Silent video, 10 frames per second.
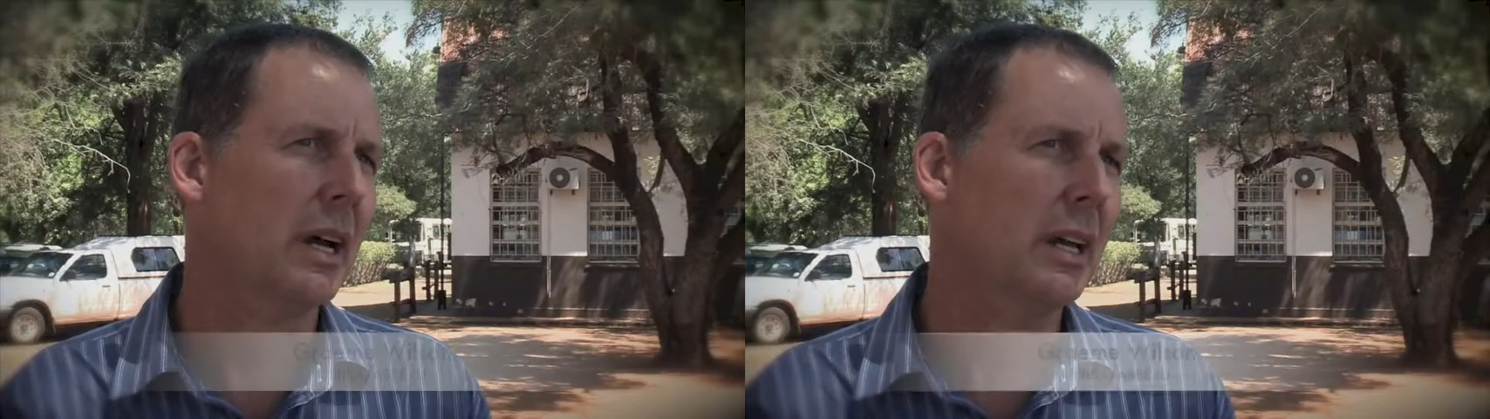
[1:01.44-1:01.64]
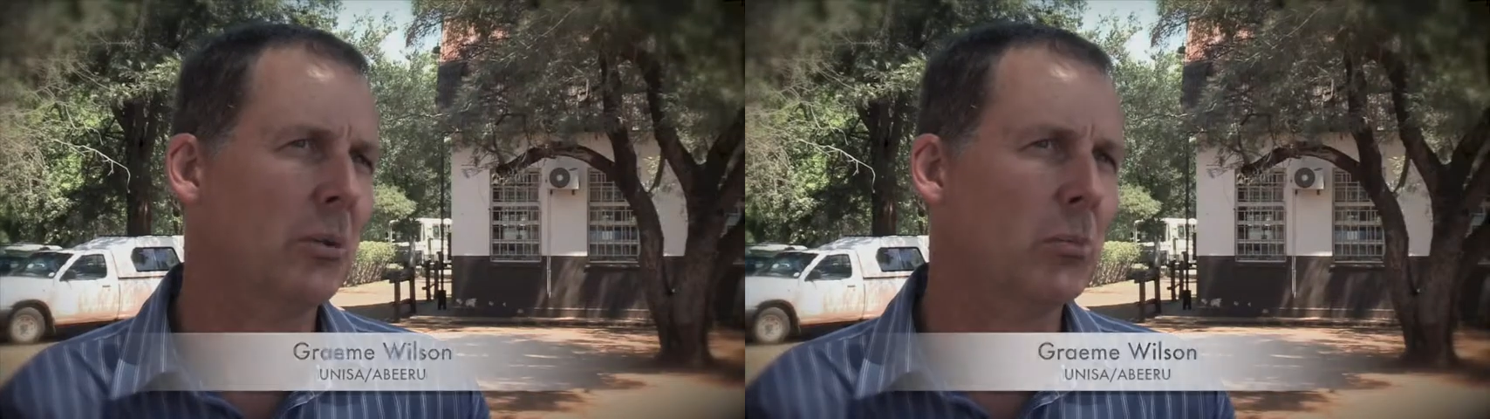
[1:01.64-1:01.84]

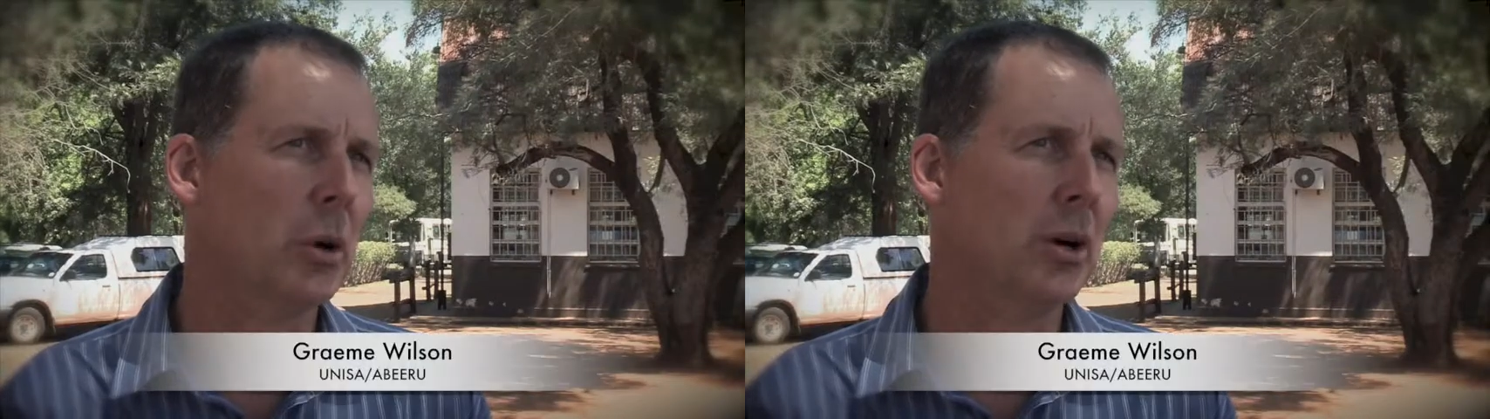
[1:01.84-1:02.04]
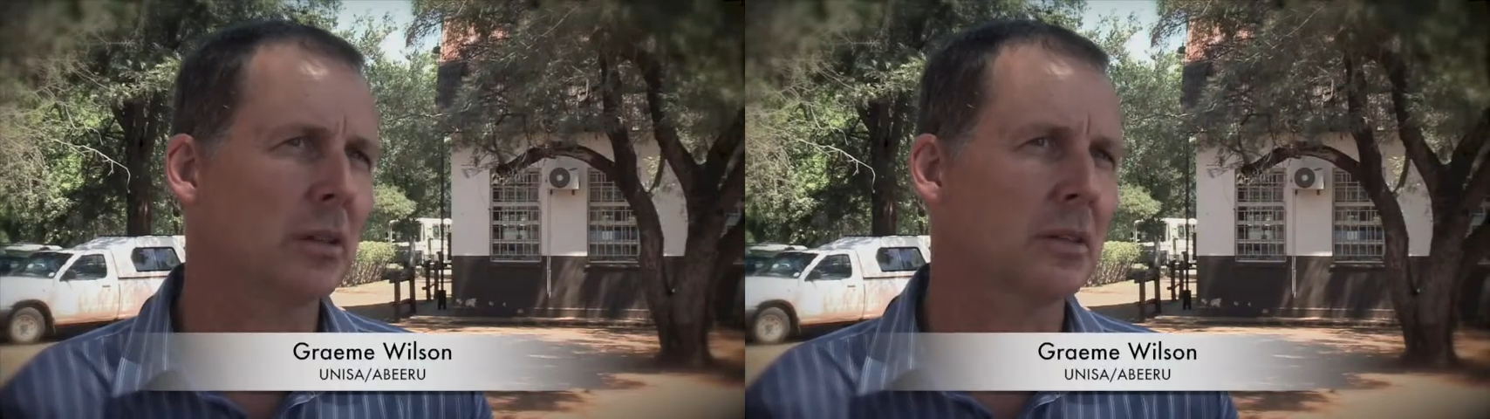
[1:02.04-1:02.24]
alien
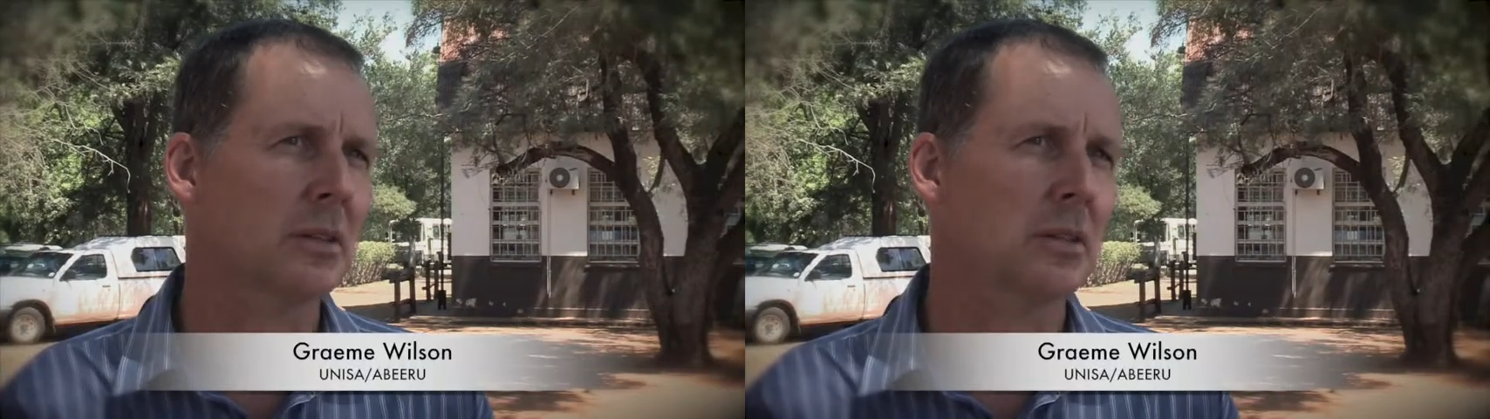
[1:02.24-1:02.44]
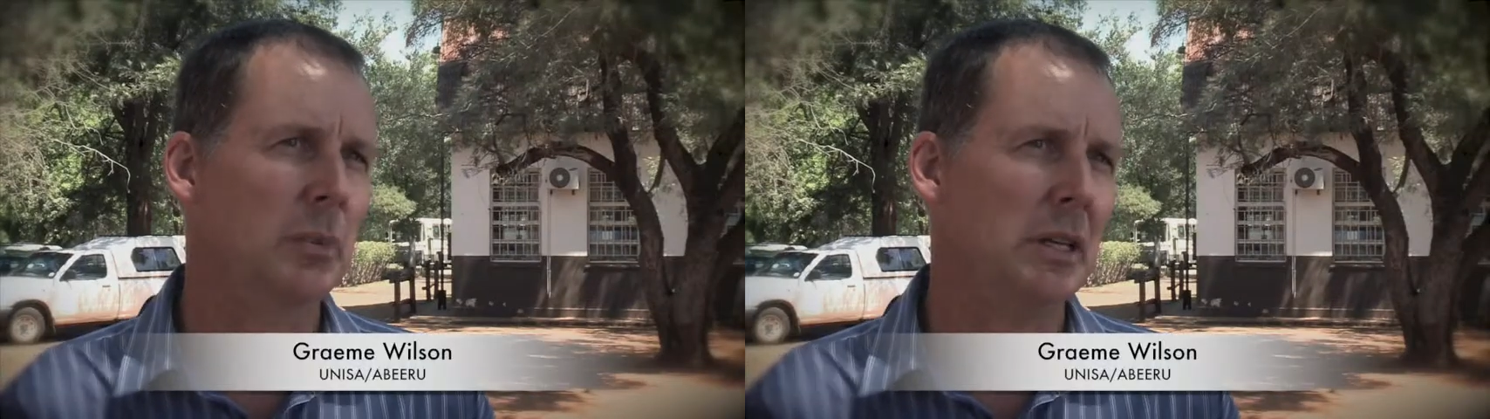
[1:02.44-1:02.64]
plant
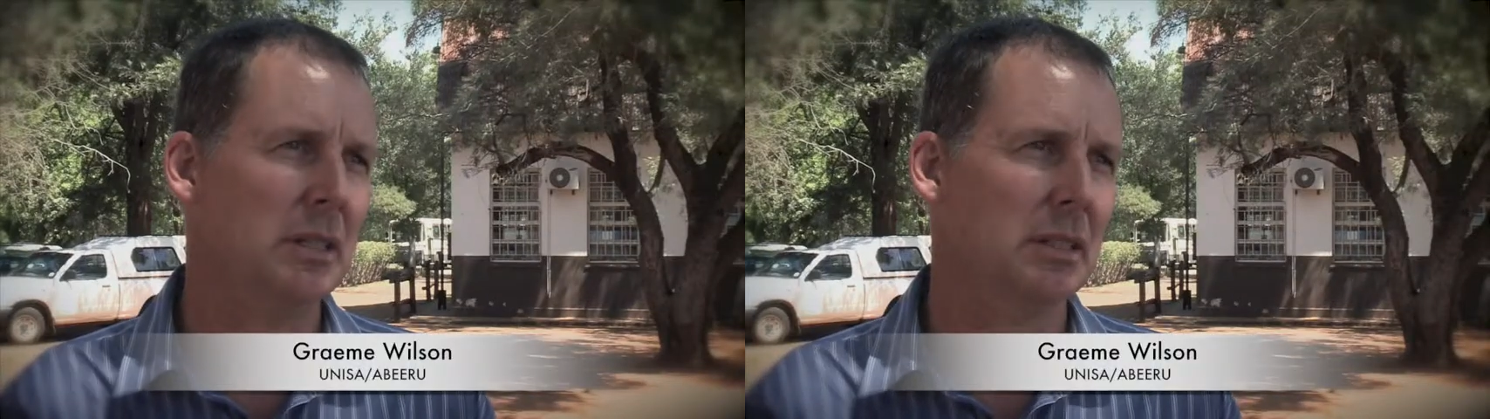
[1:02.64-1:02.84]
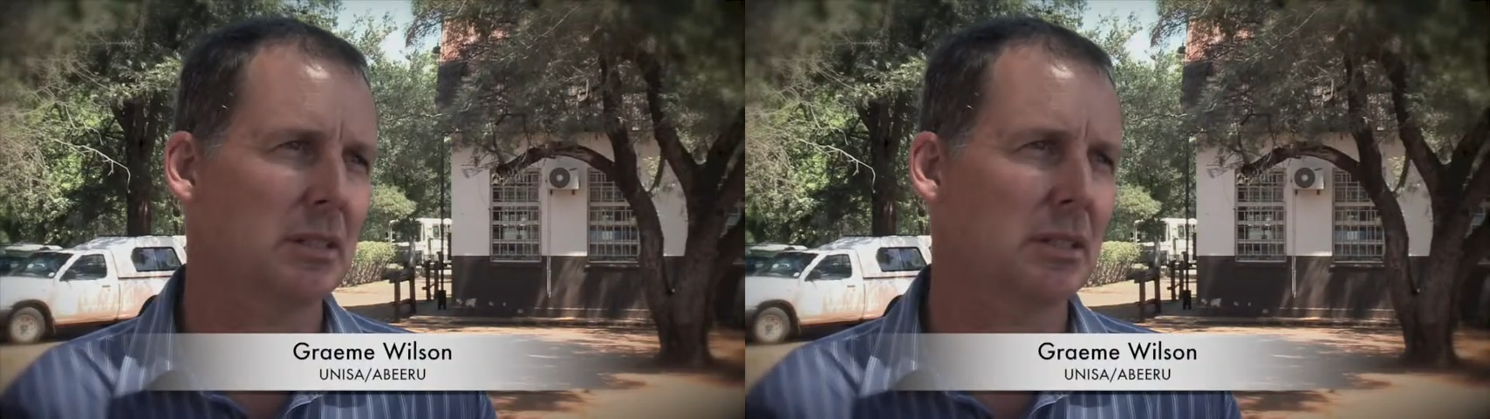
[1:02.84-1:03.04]

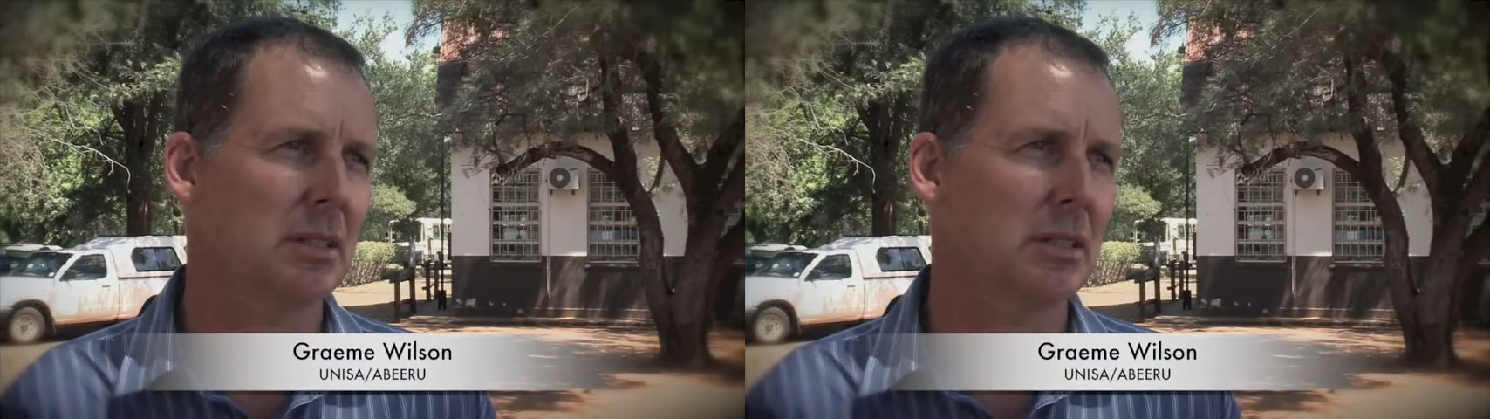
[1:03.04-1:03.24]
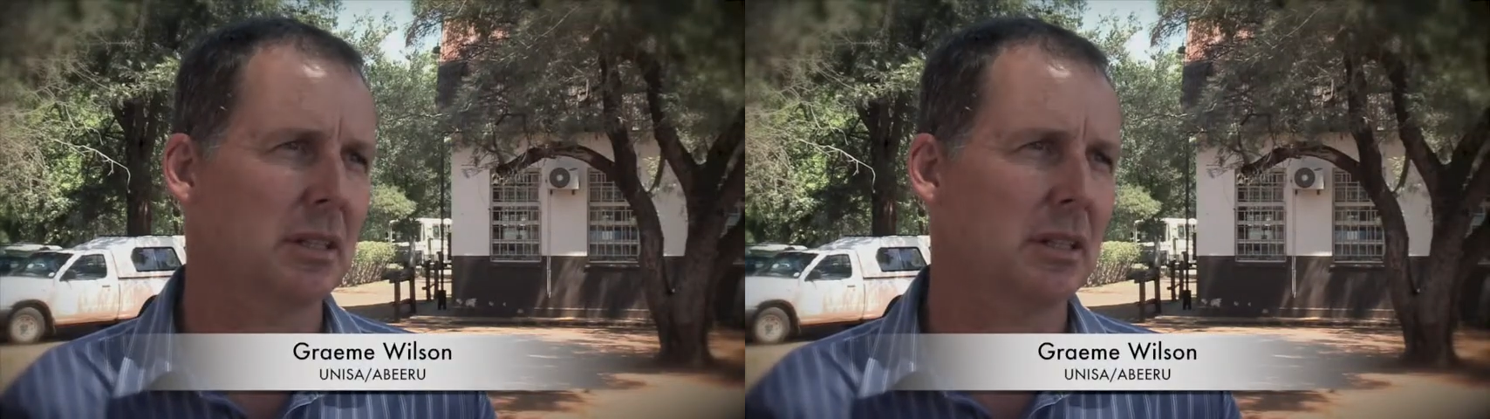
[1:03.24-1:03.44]
species